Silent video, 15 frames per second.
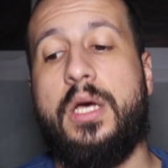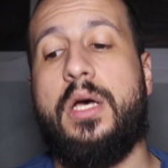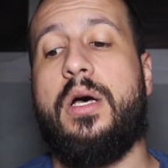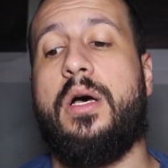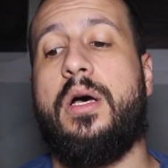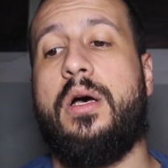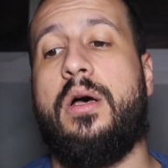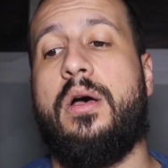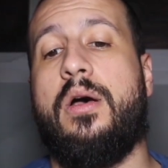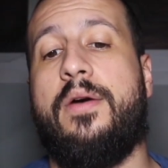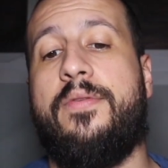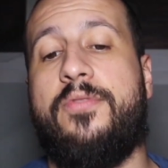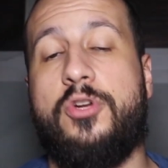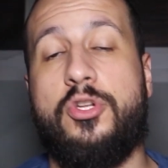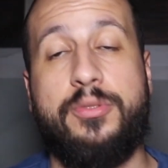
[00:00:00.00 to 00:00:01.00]

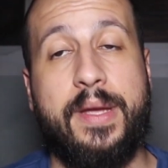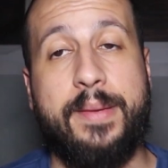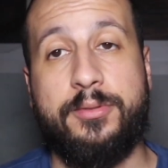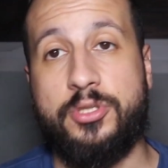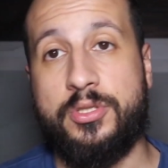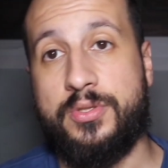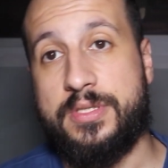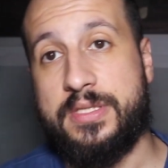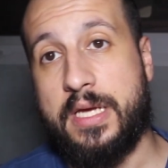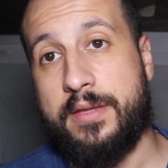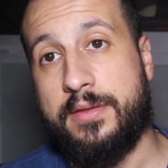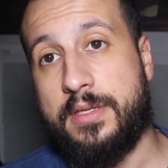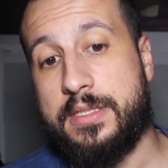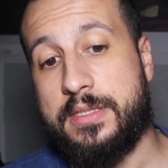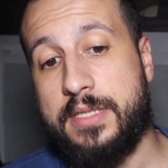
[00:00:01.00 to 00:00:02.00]
for you to be able to
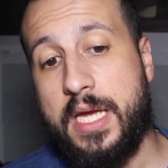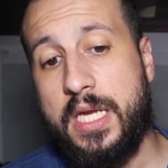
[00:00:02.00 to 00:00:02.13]
understand this.